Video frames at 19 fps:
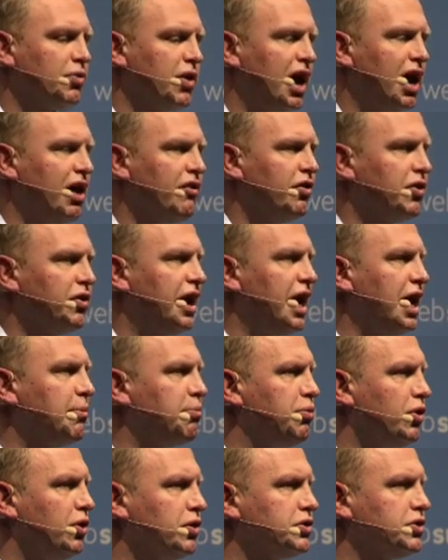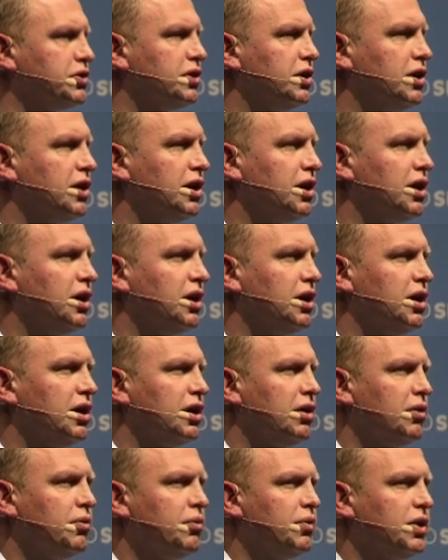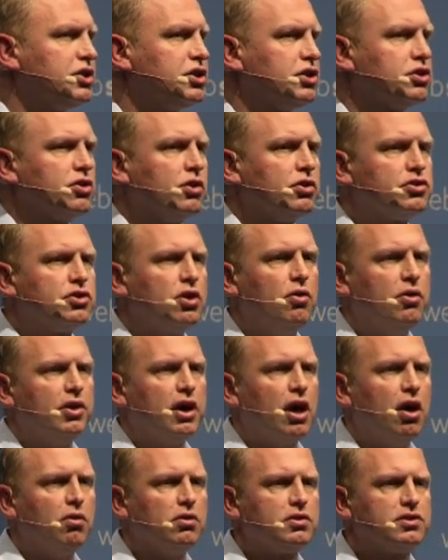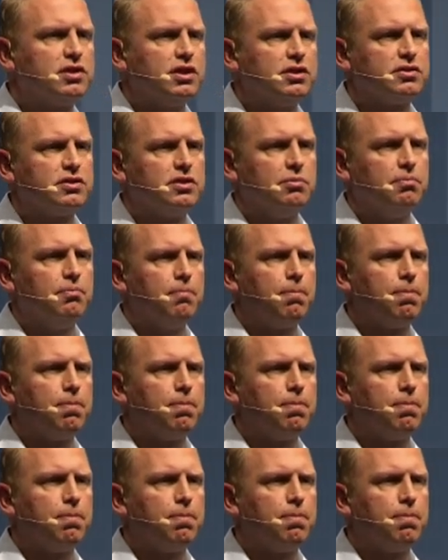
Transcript: we have on an airport, which is controlling a whole system.